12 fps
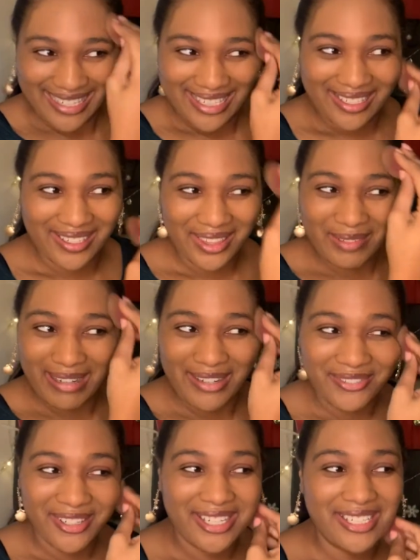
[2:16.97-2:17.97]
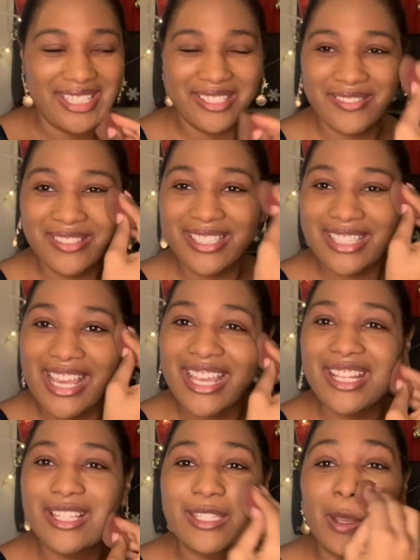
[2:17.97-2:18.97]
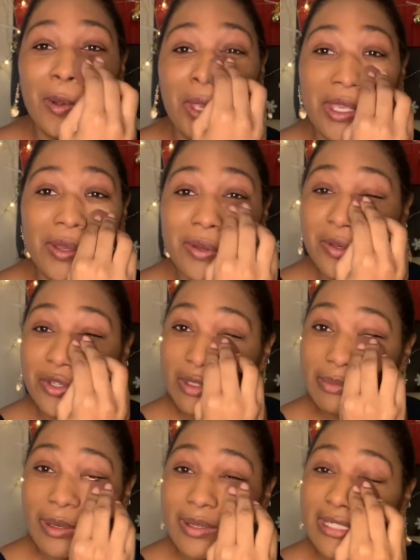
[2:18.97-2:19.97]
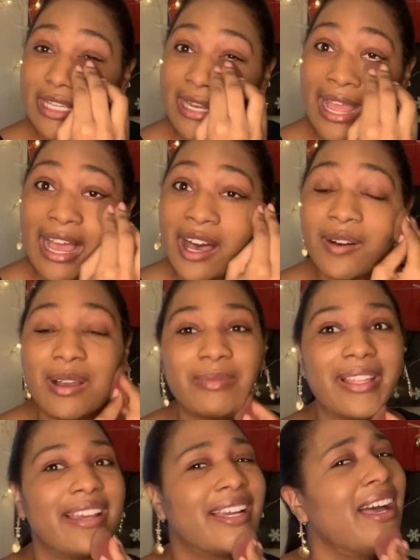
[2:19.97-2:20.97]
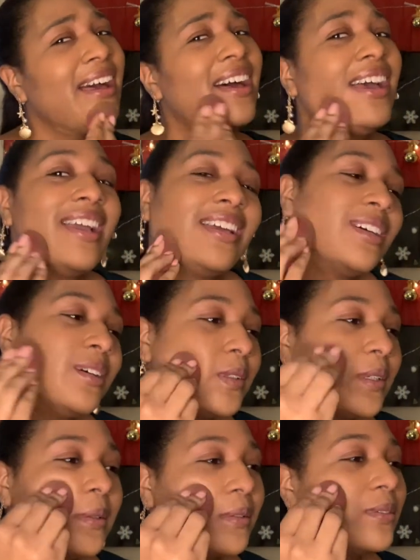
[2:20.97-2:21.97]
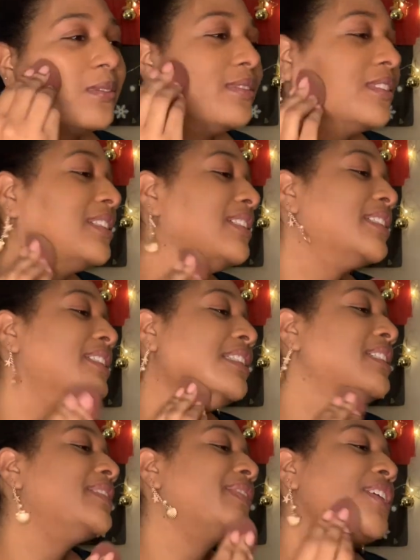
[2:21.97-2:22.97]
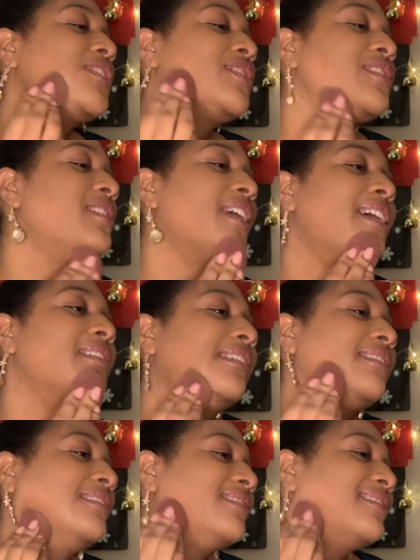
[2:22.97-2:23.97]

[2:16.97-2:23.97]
Although my friend, she was like, it's so cute, you should post it now. I'm like, I don't know if I should do that one.